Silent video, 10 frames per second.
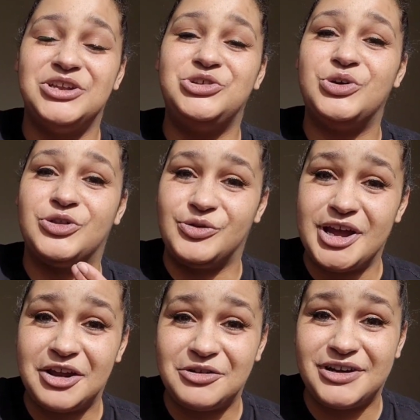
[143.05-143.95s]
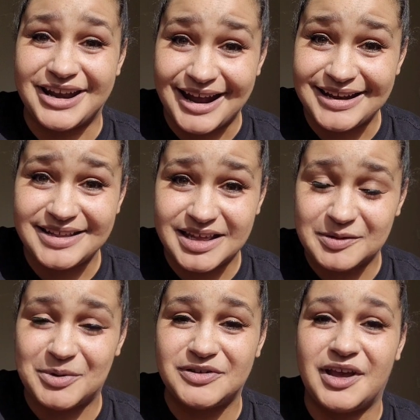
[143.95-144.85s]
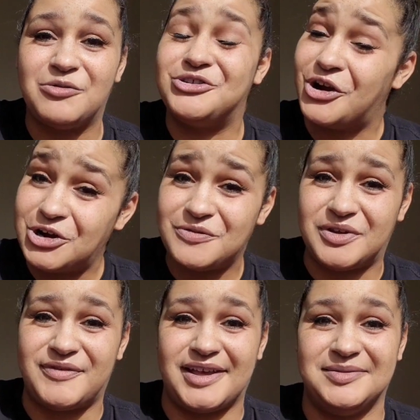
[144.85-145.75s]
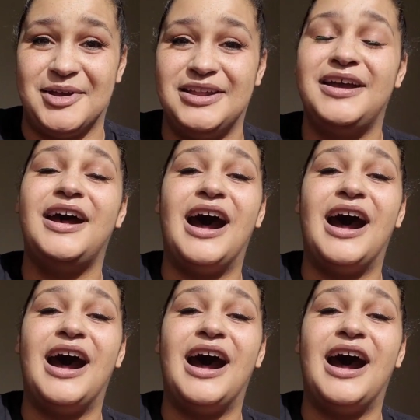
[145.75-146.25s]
to a 396% return of investment.